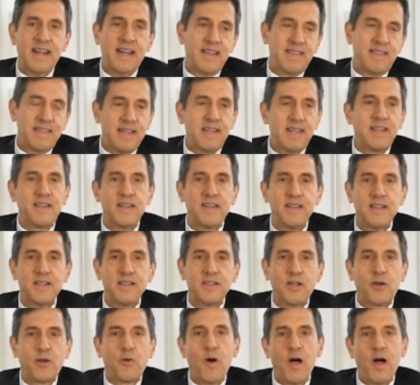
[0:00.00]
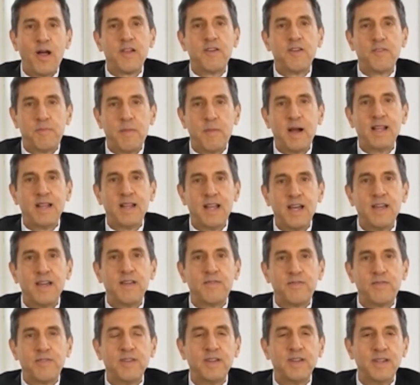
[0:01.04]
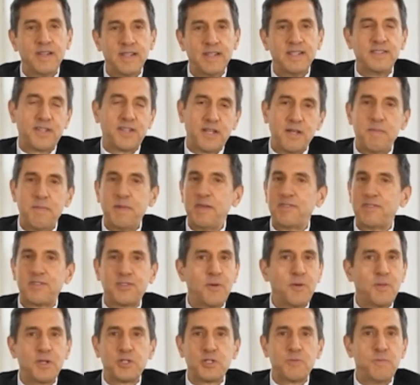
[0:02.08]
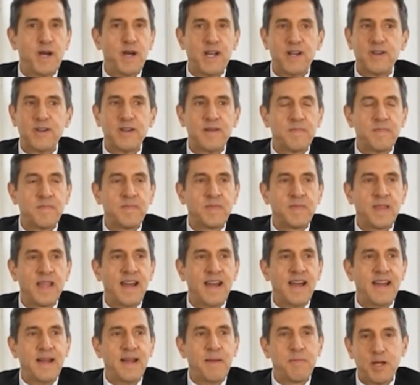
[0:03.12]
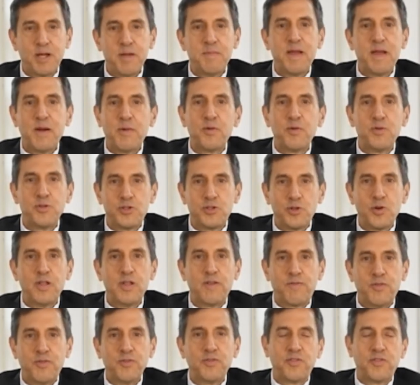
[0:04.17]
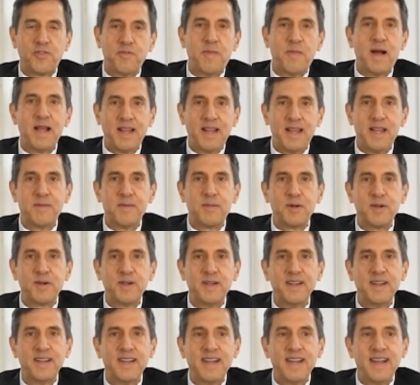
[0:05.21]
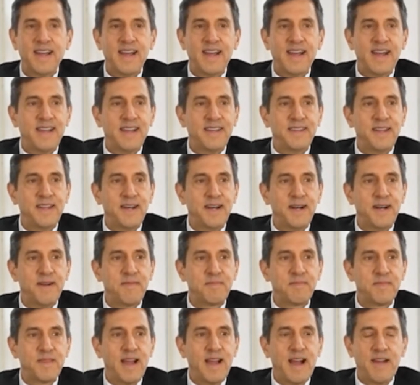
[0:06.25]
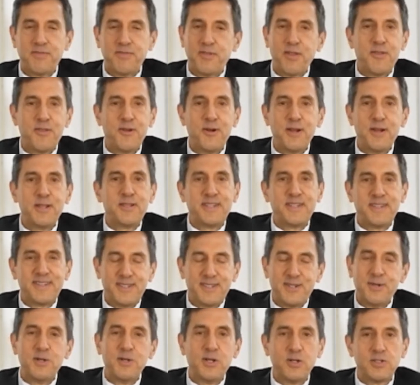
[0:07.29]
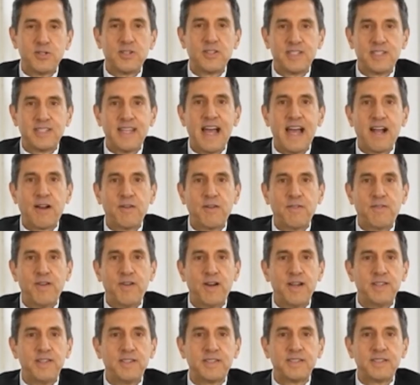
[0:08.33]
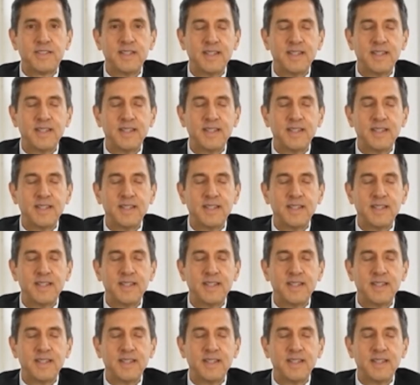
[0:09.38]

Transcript: think the quality of my life is going to be so much better. And I'm going to be able to enjoy the fruits of my labor. And after 32 years of sacrifice,